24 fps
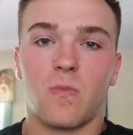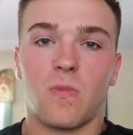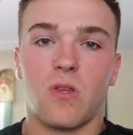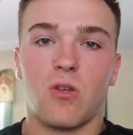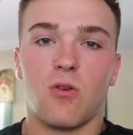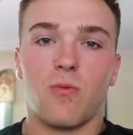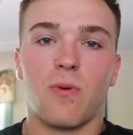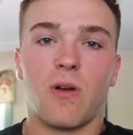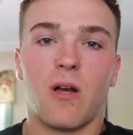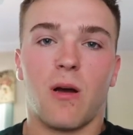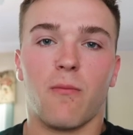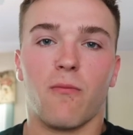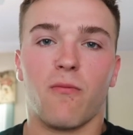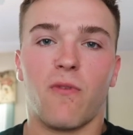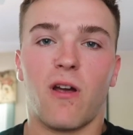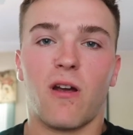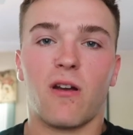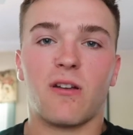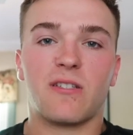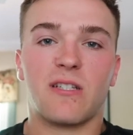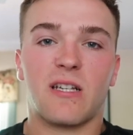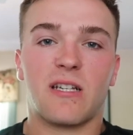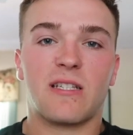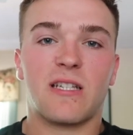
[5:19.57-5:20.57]
you'll become
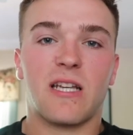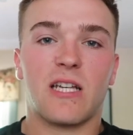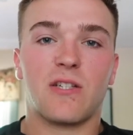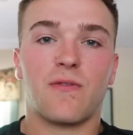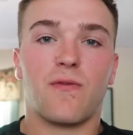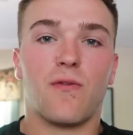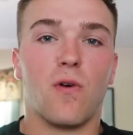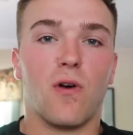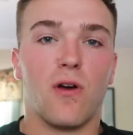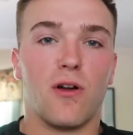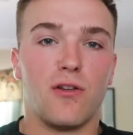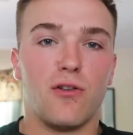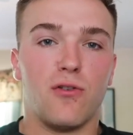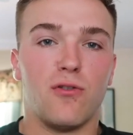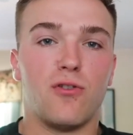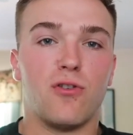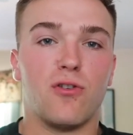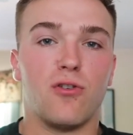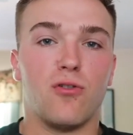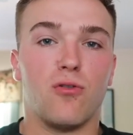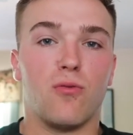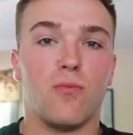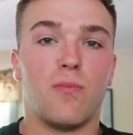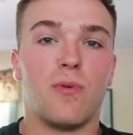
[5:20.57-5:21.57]
very successful on
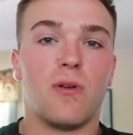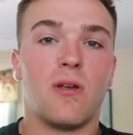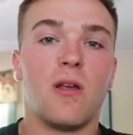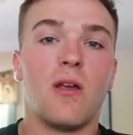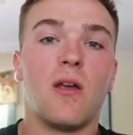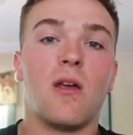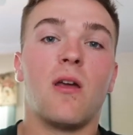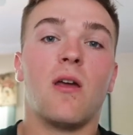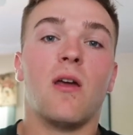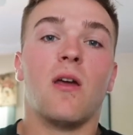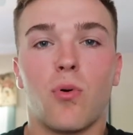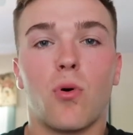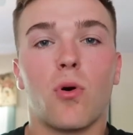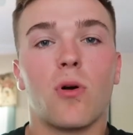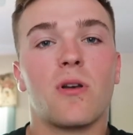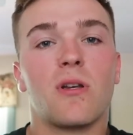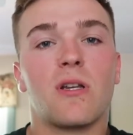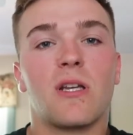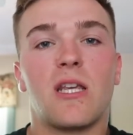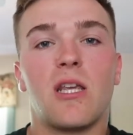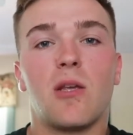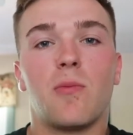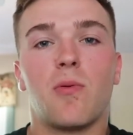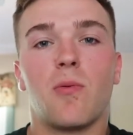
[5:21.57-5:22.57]
YouTube.
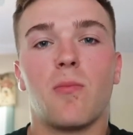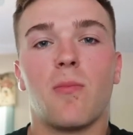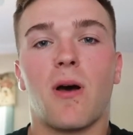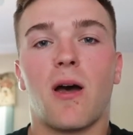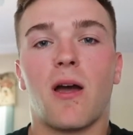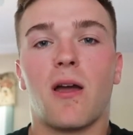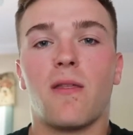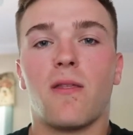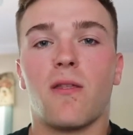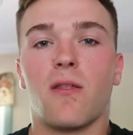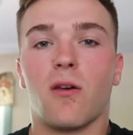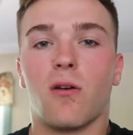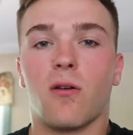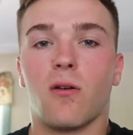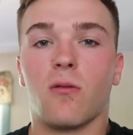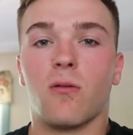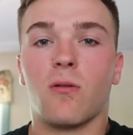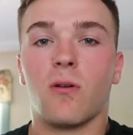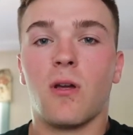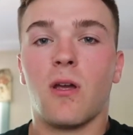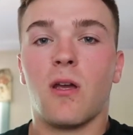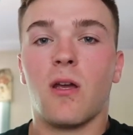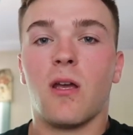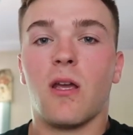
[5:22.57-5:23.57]
Important to keep in mind
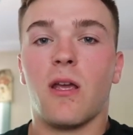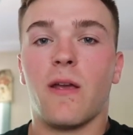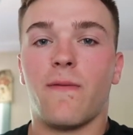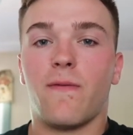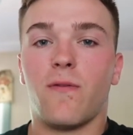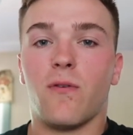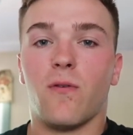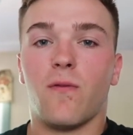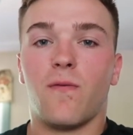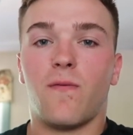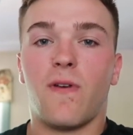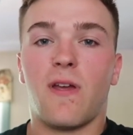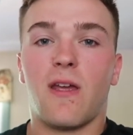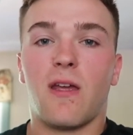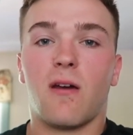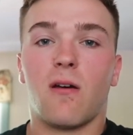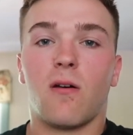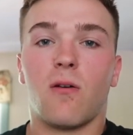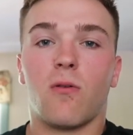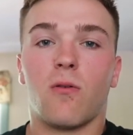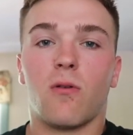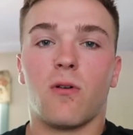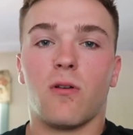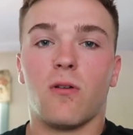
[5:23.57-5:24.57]
though, if you
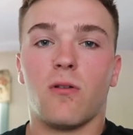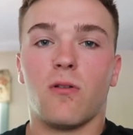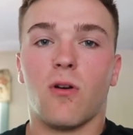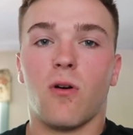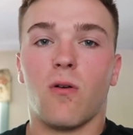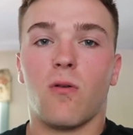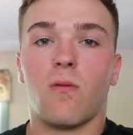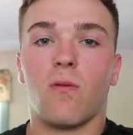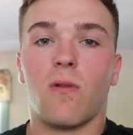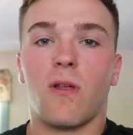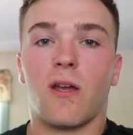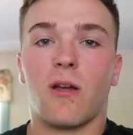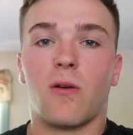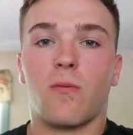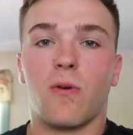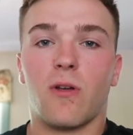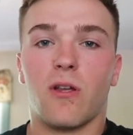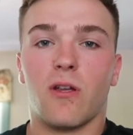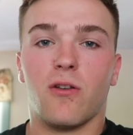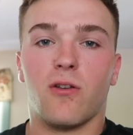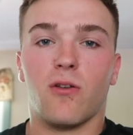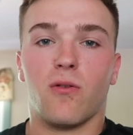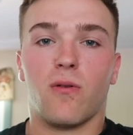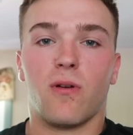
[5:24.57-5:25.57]
fail or you don't like
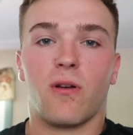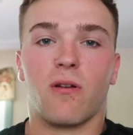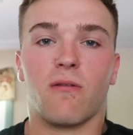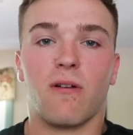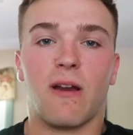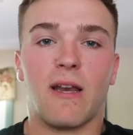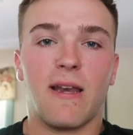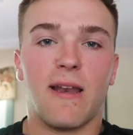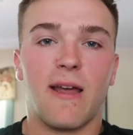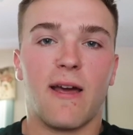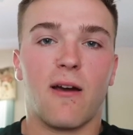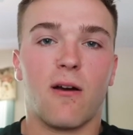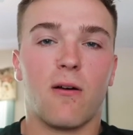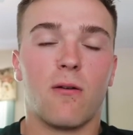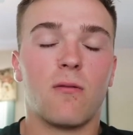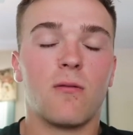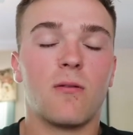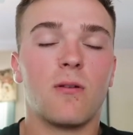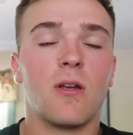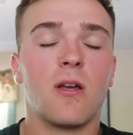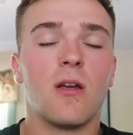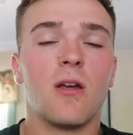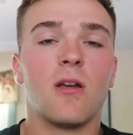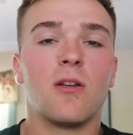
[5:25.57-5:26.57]
what you're doing right
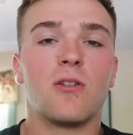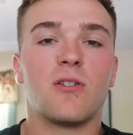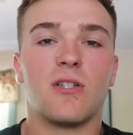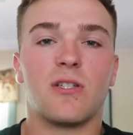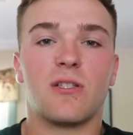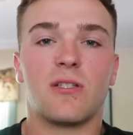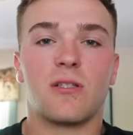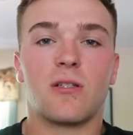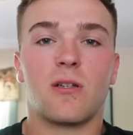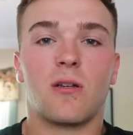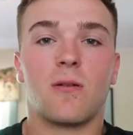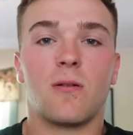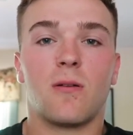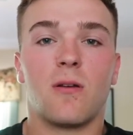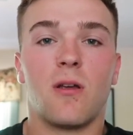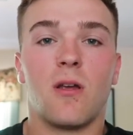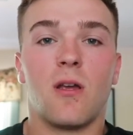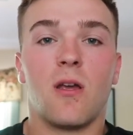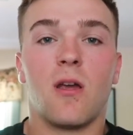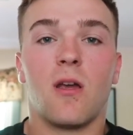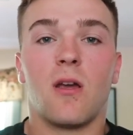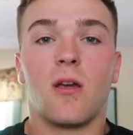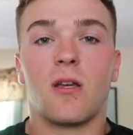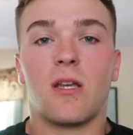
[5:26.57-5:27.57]
now, just
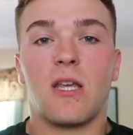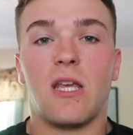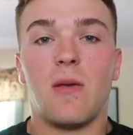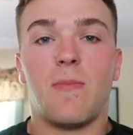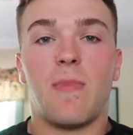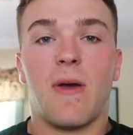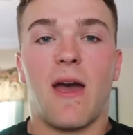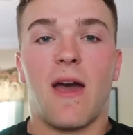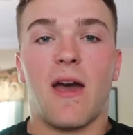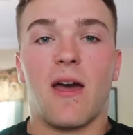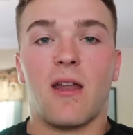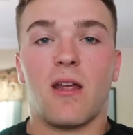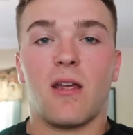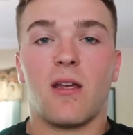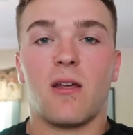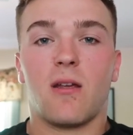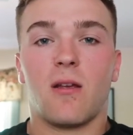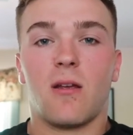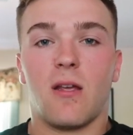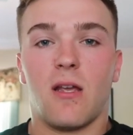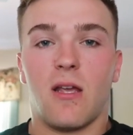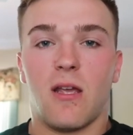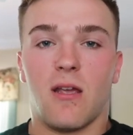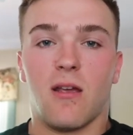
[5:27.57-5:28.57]
keep at
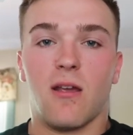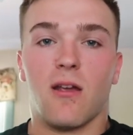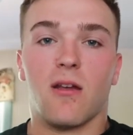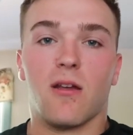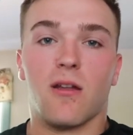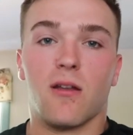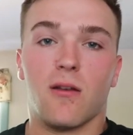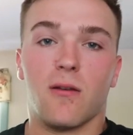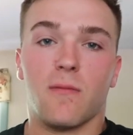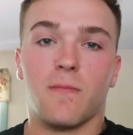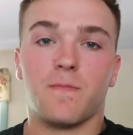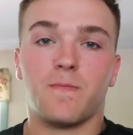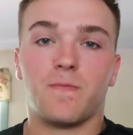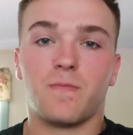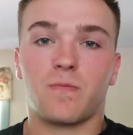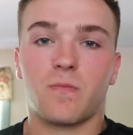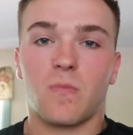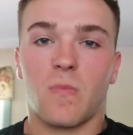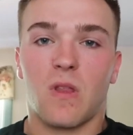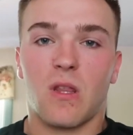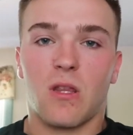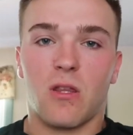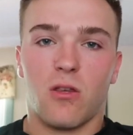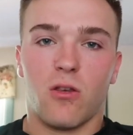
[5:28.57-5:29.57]
it, and
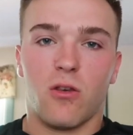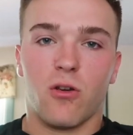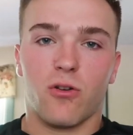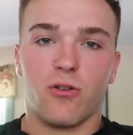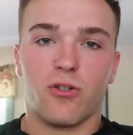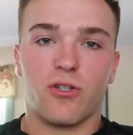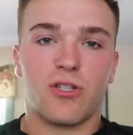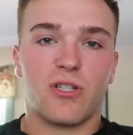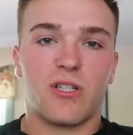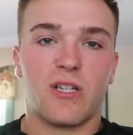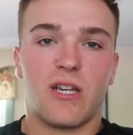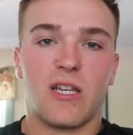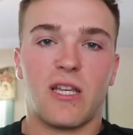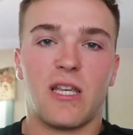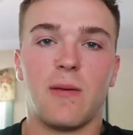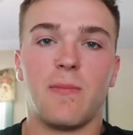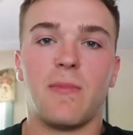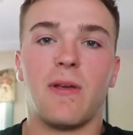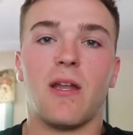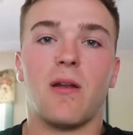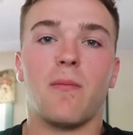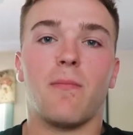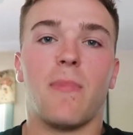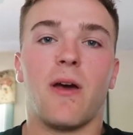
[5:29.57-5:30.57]
you're just gonna
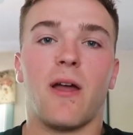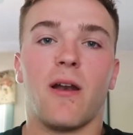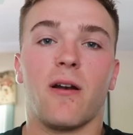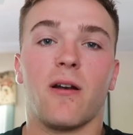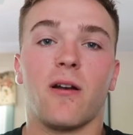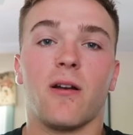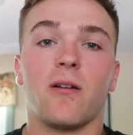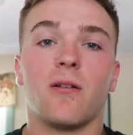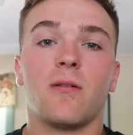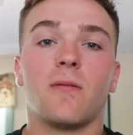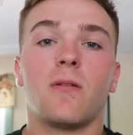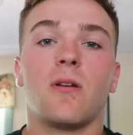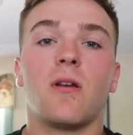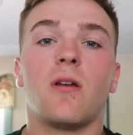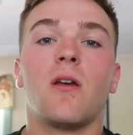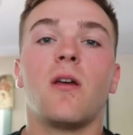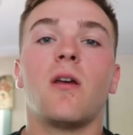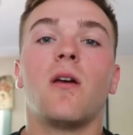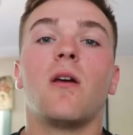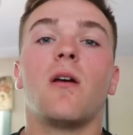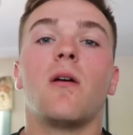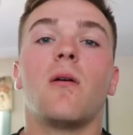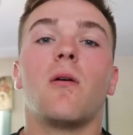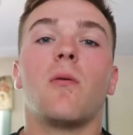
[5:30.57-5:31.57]
keep getting better.
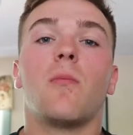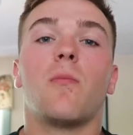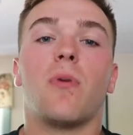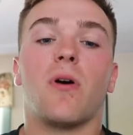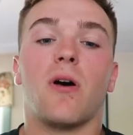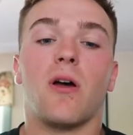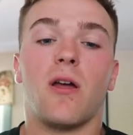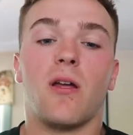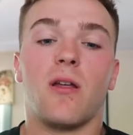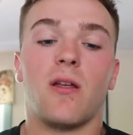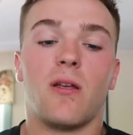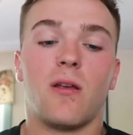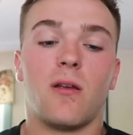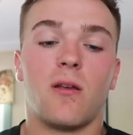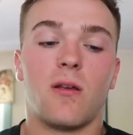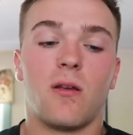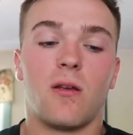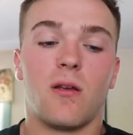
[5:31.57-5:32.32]
But